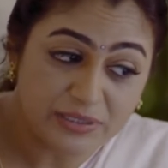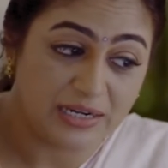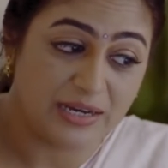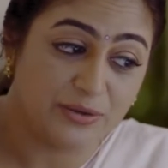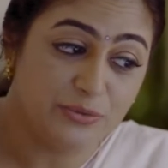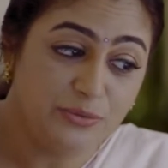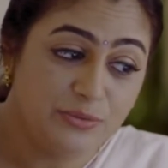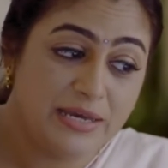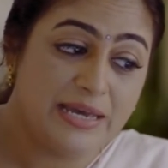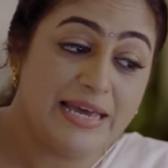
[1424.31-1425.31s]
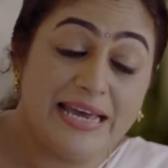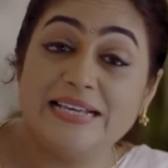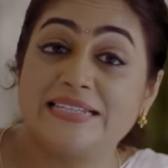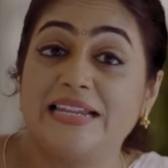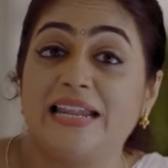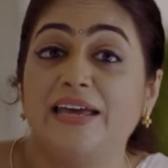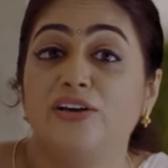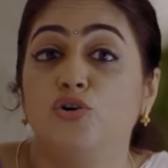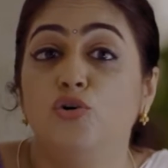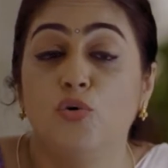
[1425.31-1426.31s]
love is
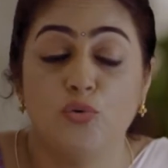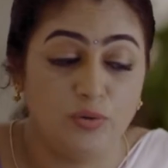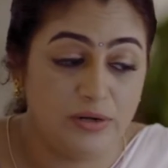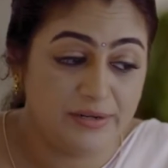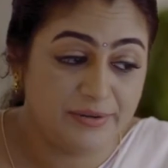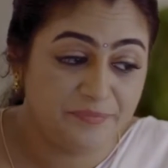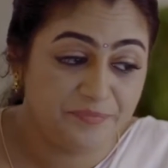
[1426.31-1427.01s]
like gold.